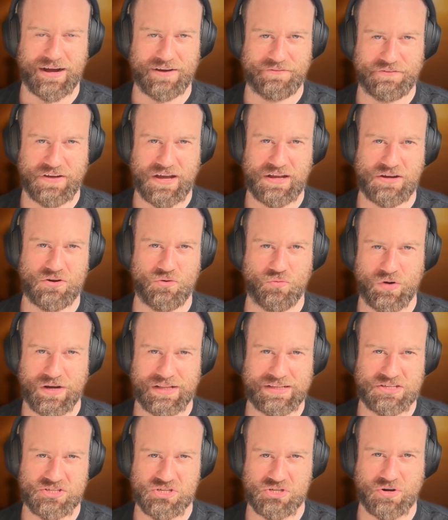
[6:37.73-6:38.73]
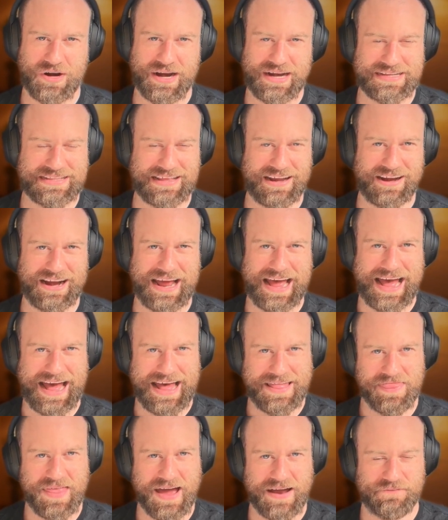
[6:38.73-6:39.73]
I found it really strange that I
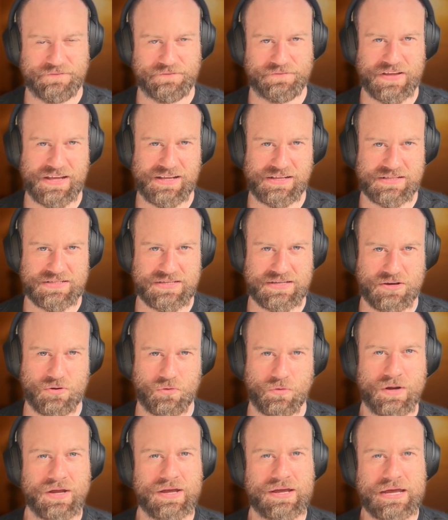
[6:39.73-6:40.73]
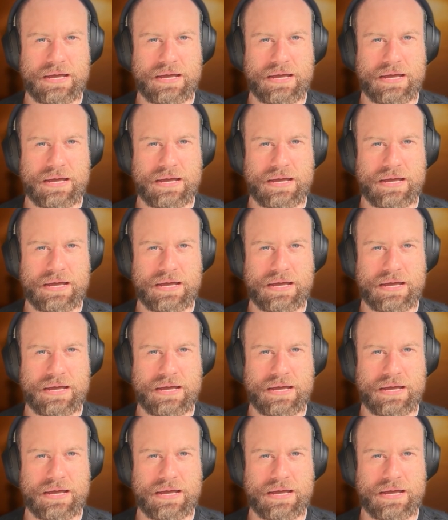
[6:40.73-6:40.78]
had that fear still,